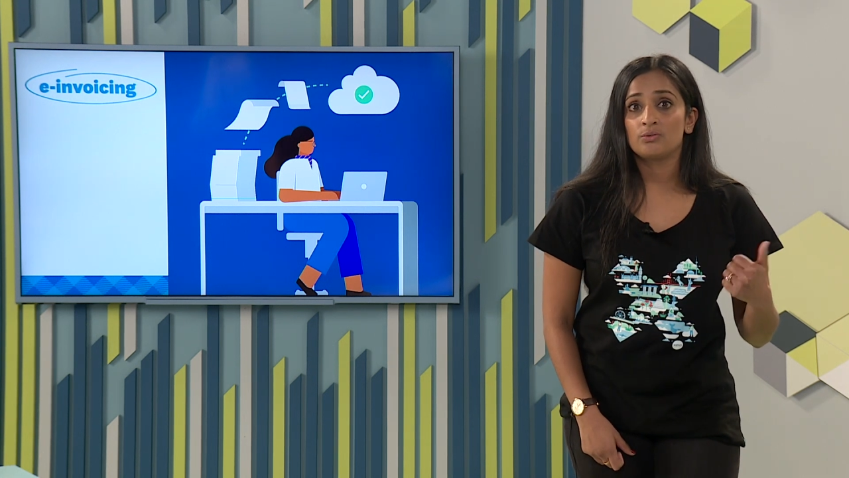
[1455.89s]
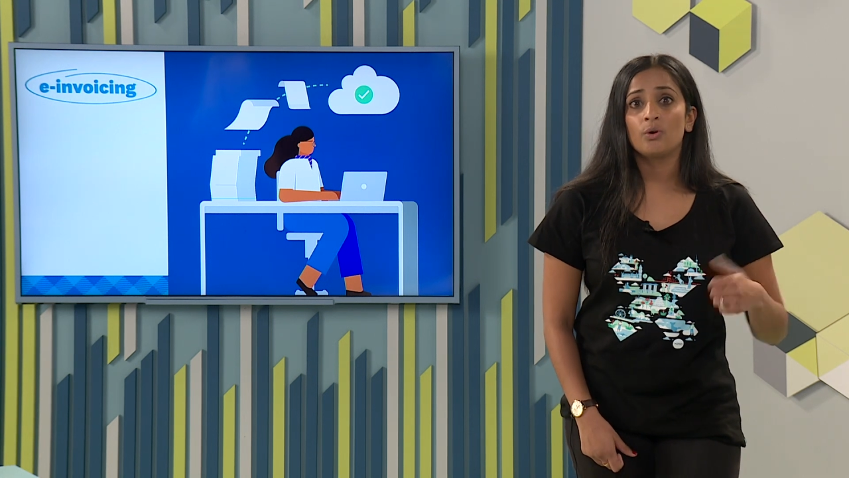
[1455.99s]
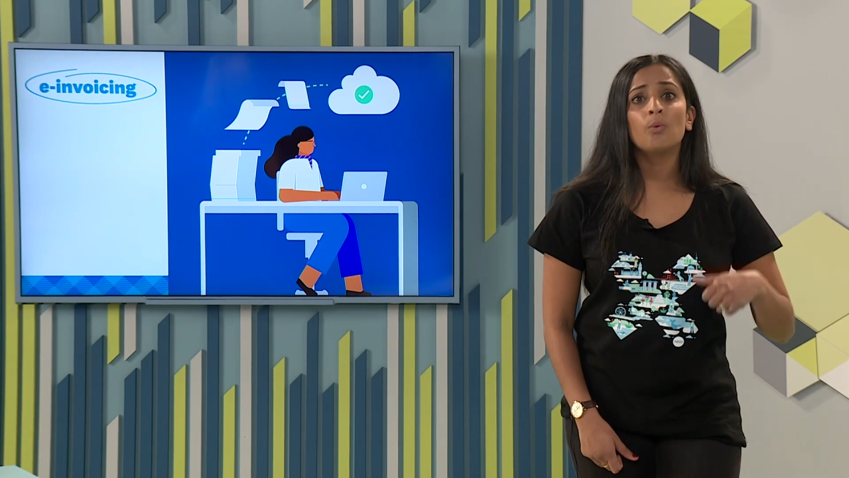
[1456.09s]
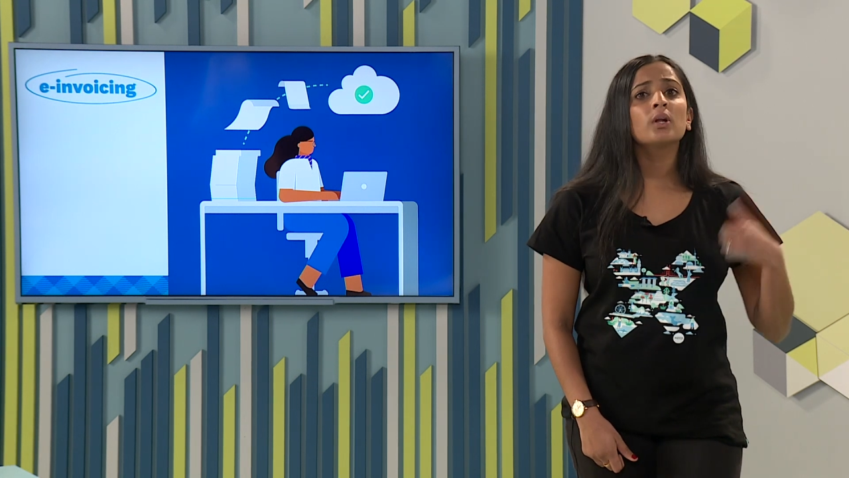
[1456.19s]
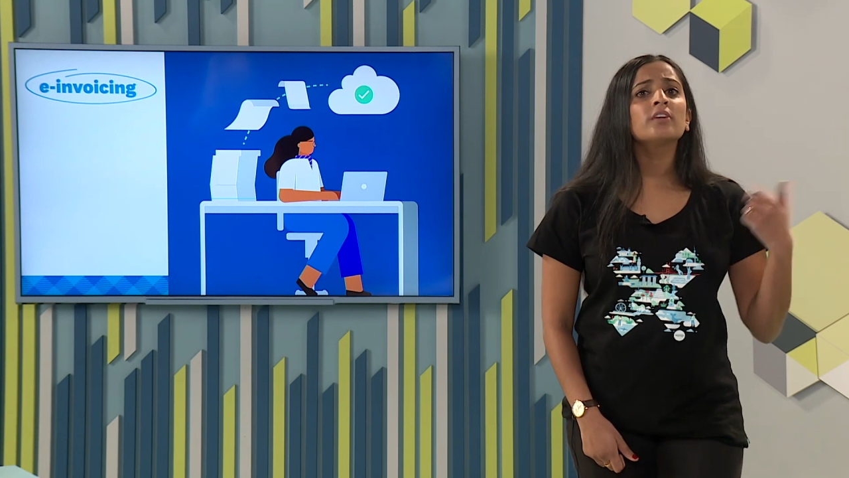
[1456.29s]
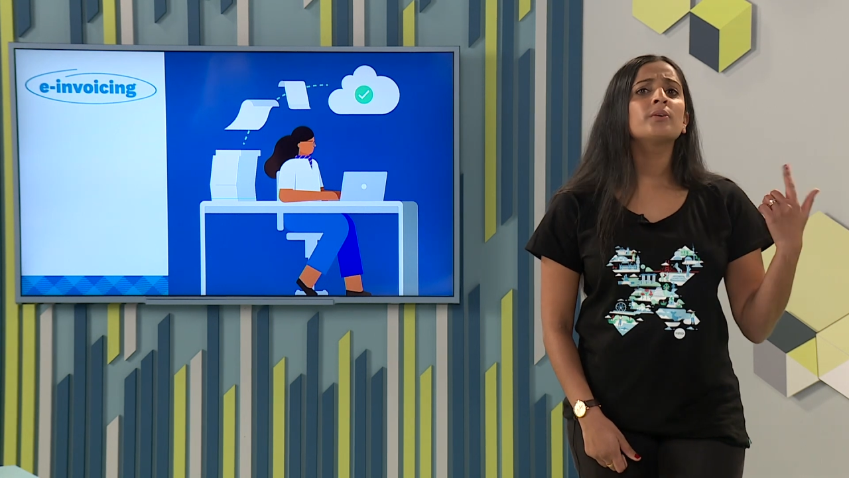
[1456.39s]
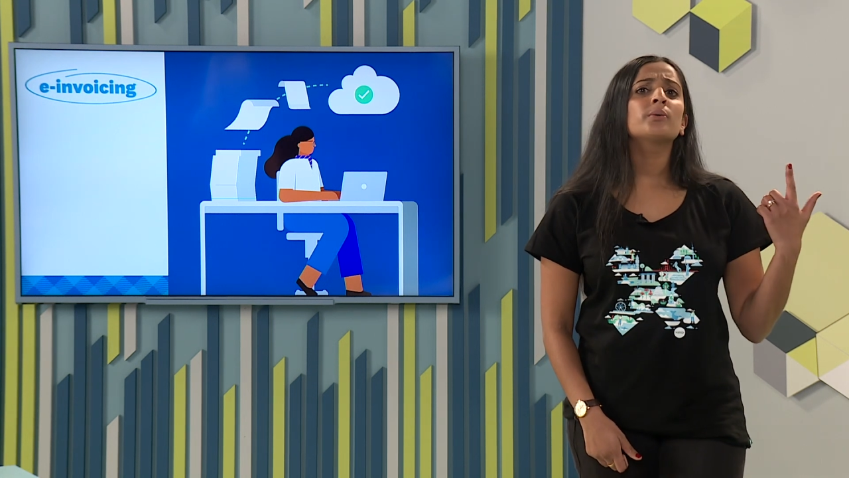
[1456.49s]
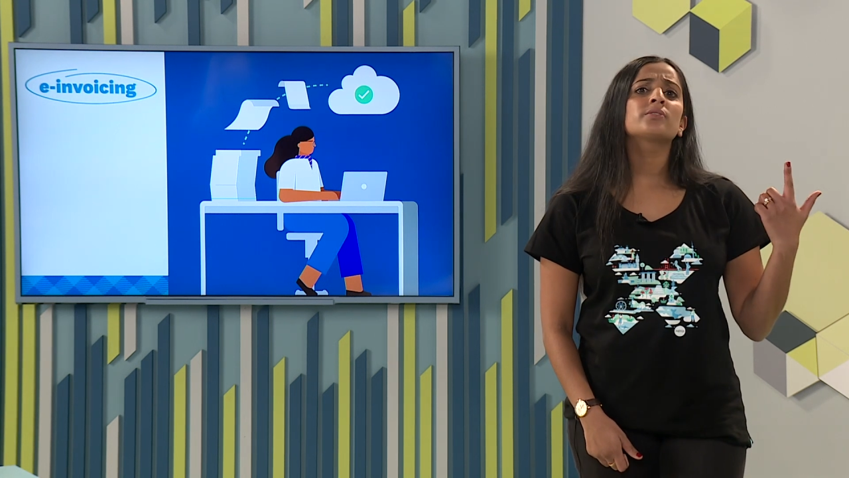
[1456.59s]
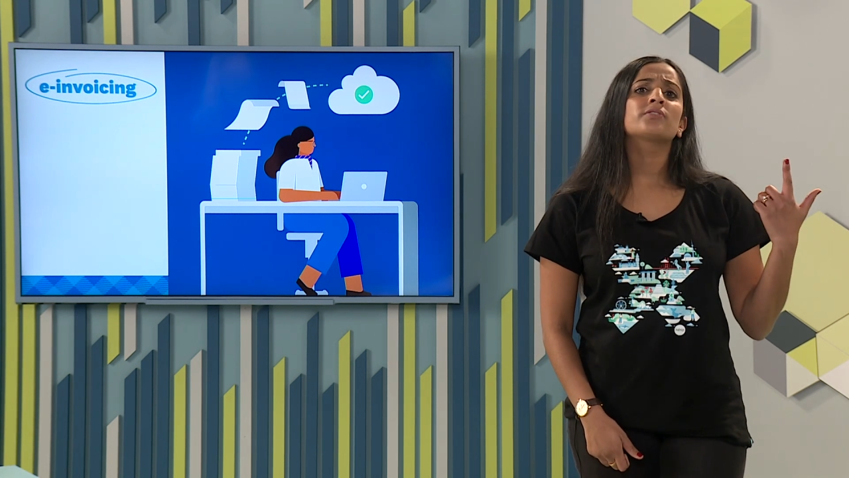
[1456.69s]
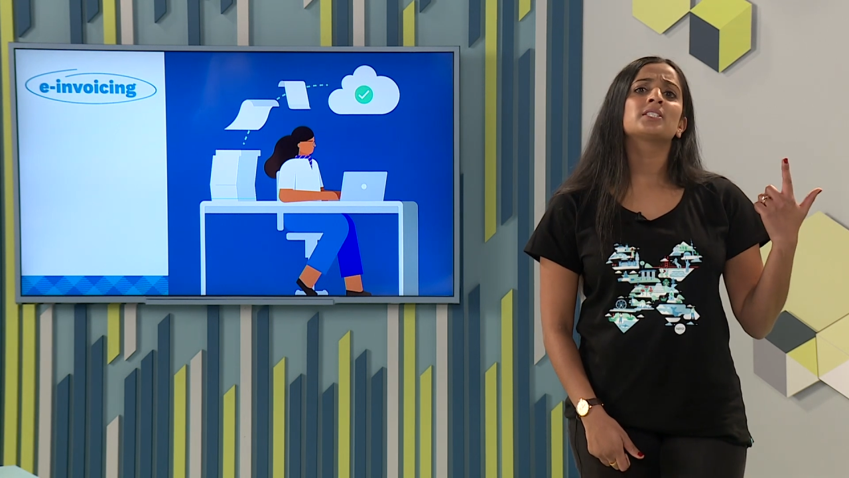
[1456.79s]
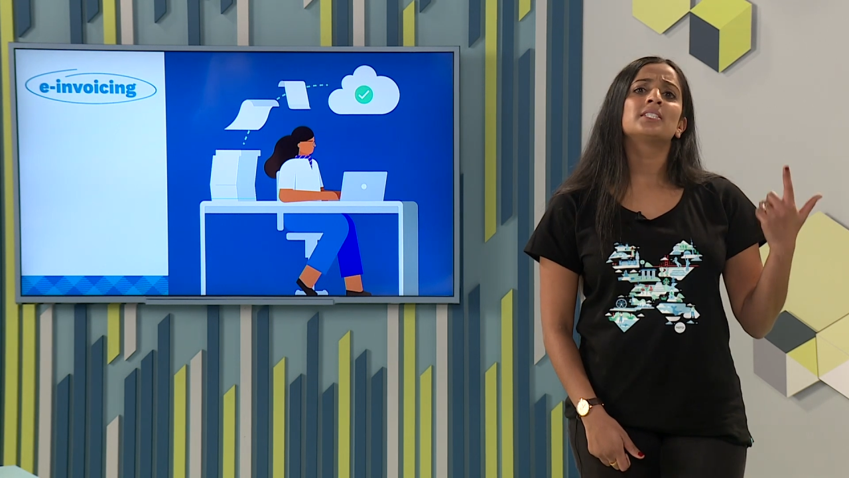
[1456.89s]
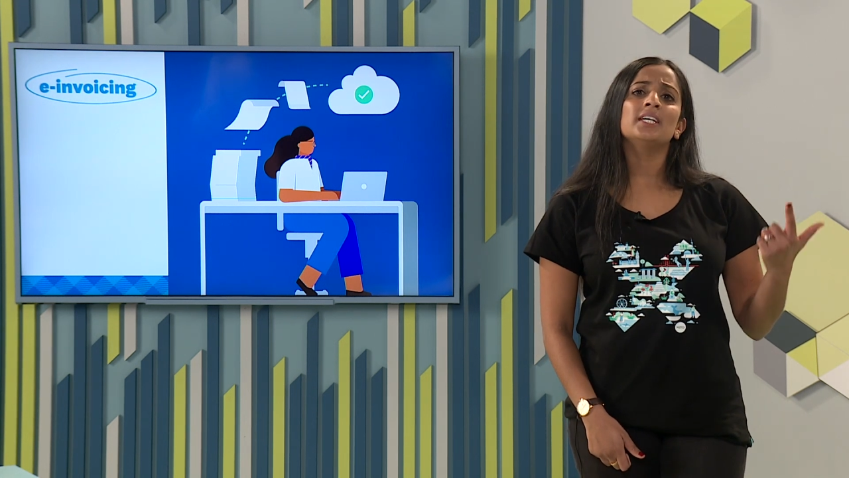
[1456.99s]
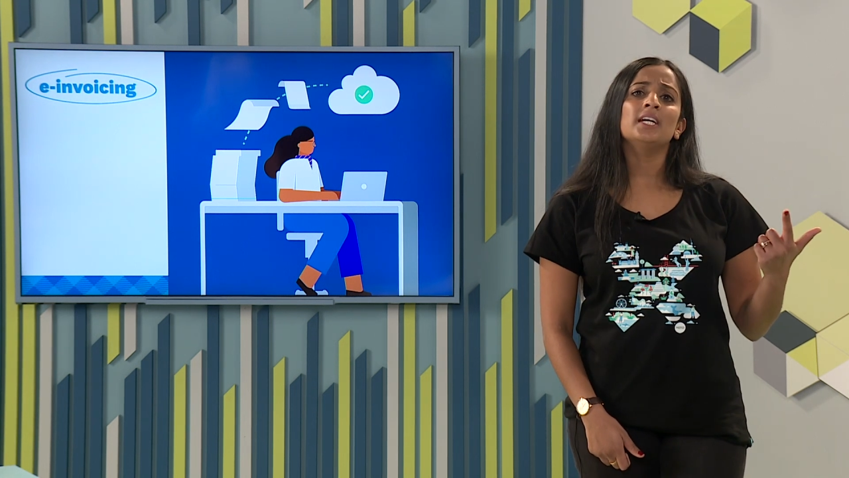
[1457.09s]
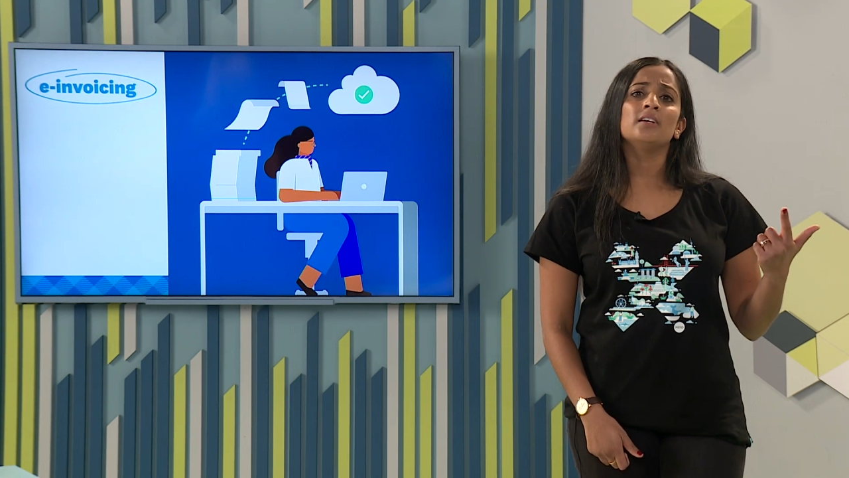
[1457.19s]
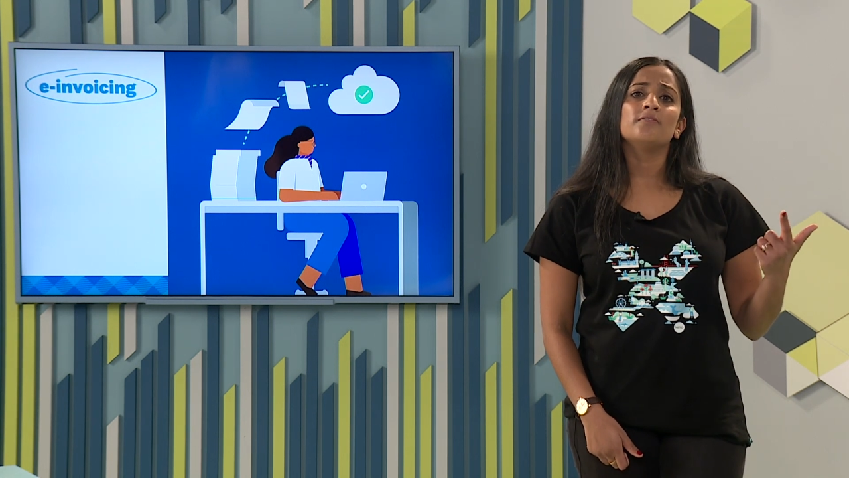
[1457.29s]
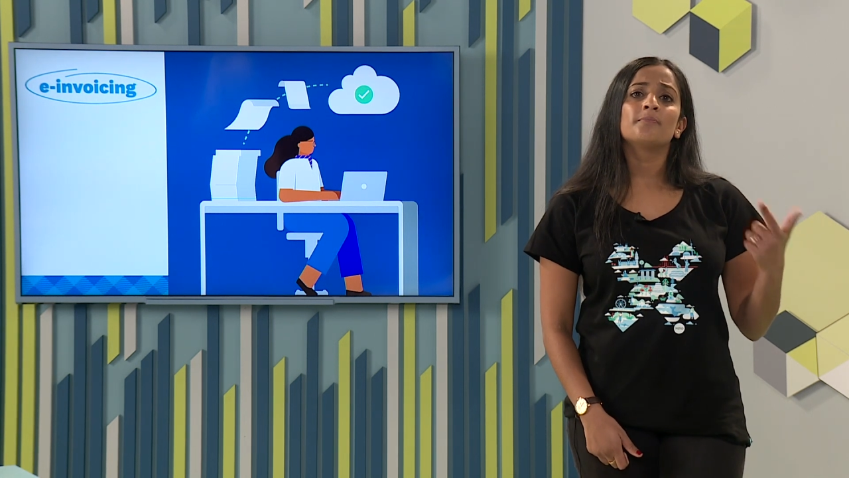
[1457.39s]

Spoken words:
Or what if it was received